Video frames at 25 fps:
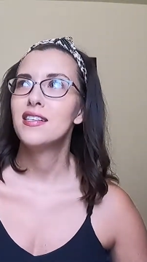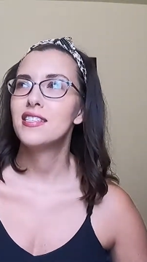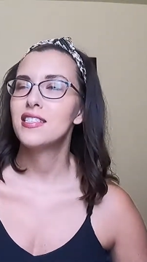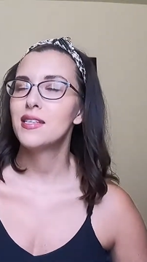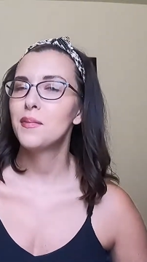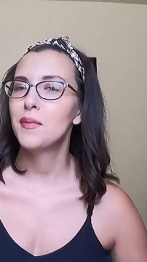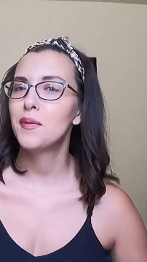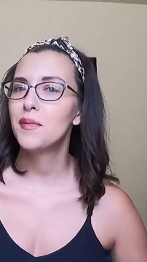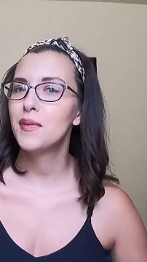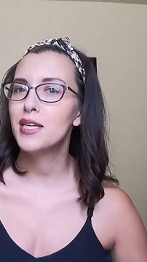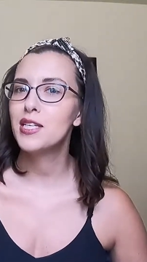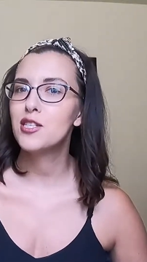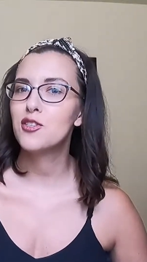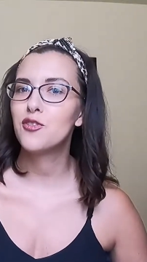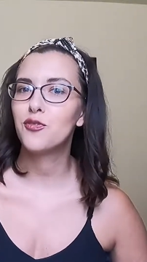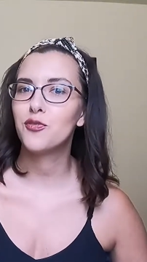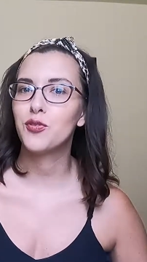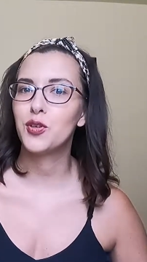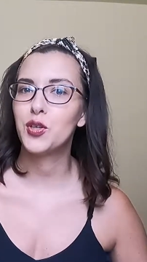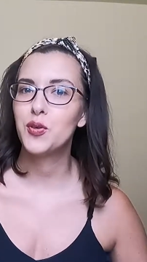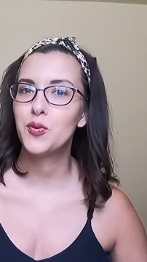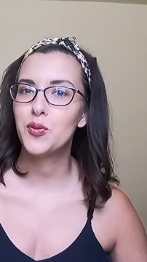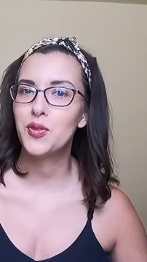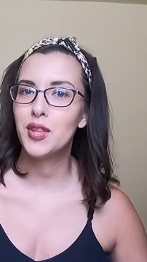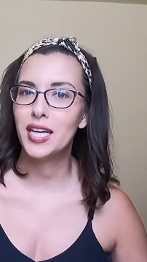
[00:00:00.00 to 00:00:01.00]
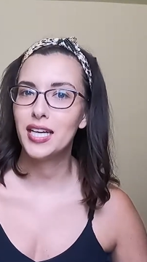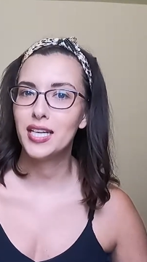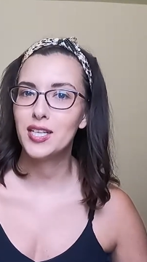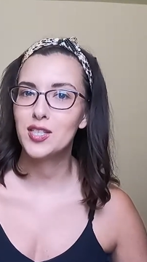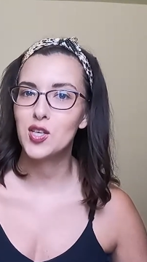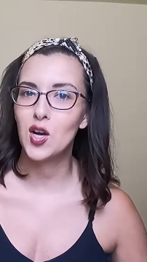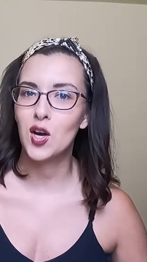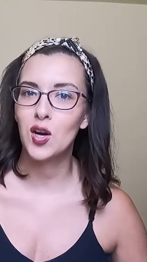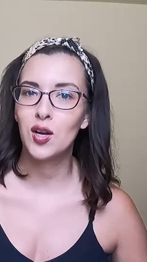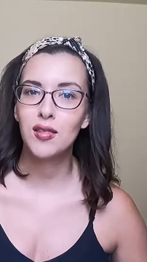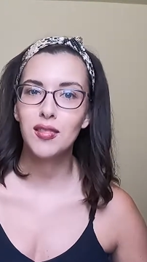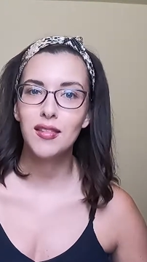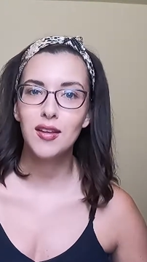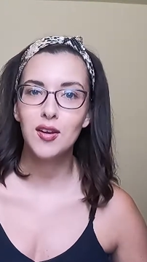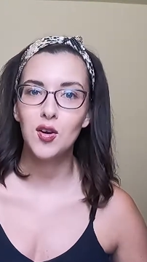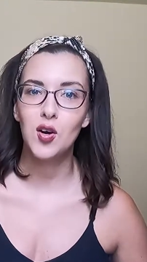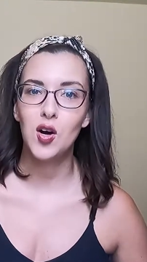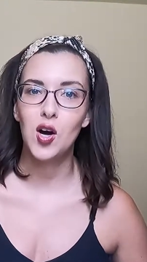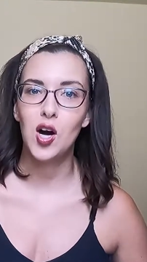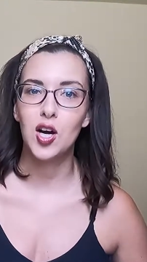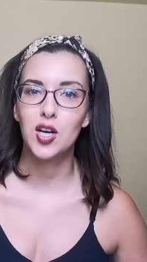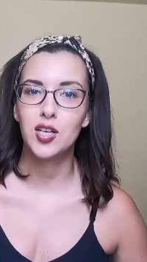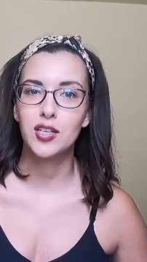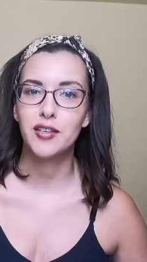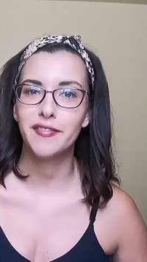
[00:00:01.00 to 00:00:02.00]
some of these fruit things are a little
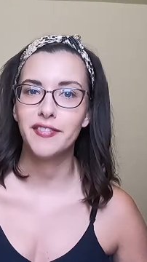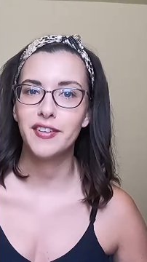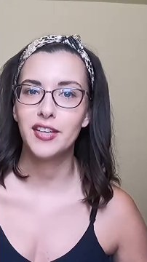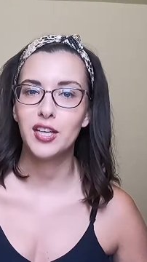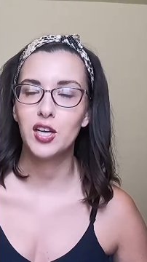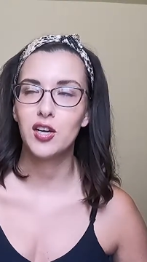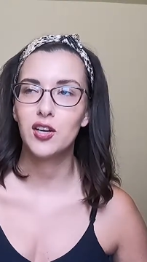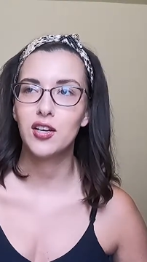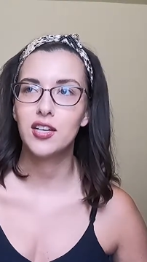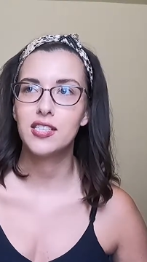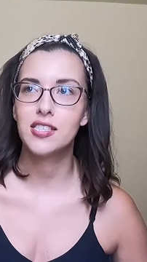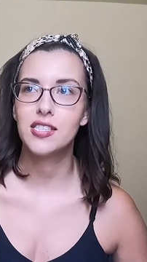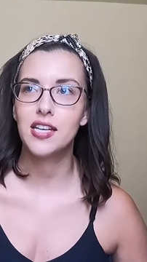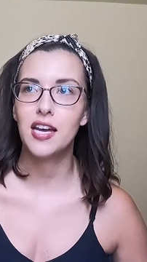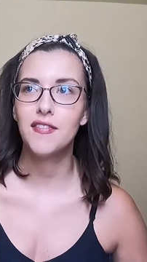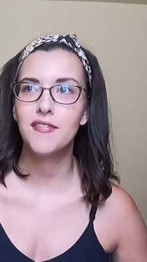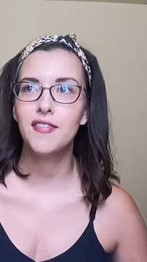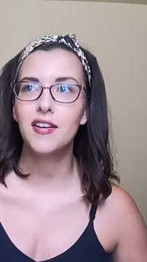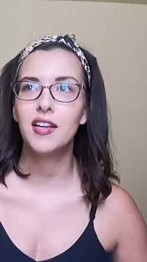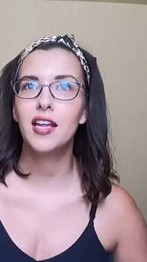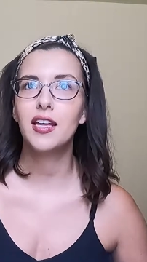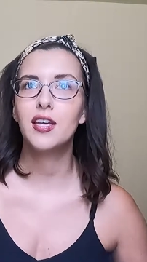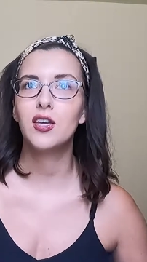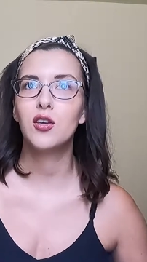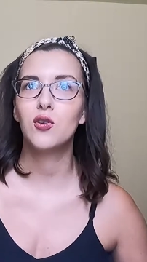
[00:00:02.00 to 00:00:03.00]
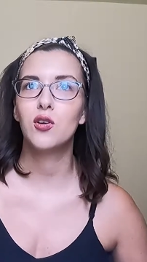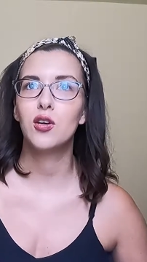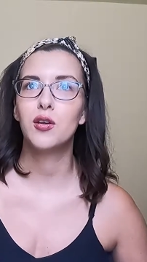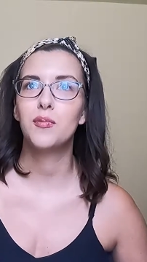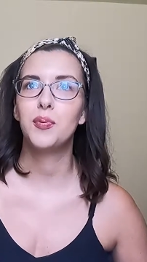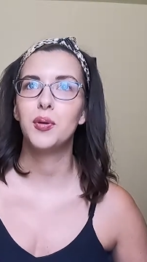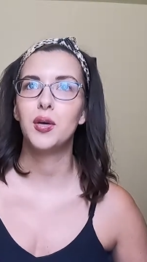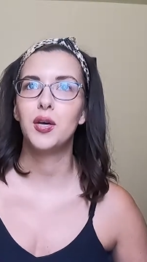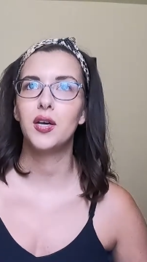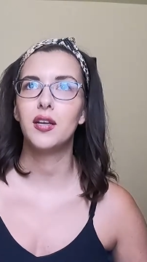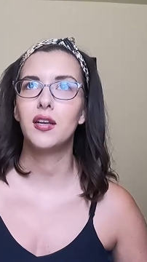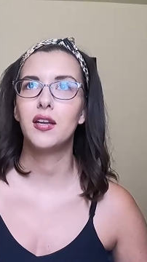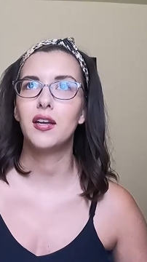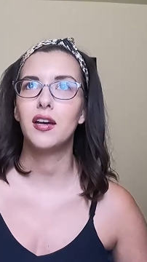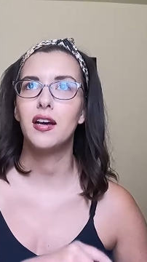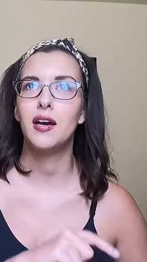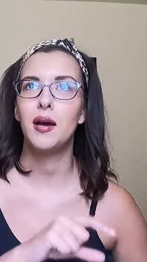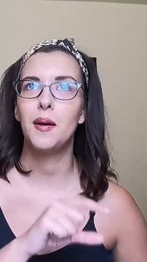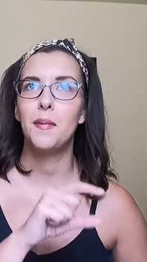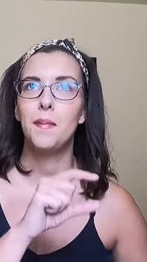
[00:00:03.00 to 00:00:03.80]
hard to figure because I feel like you could put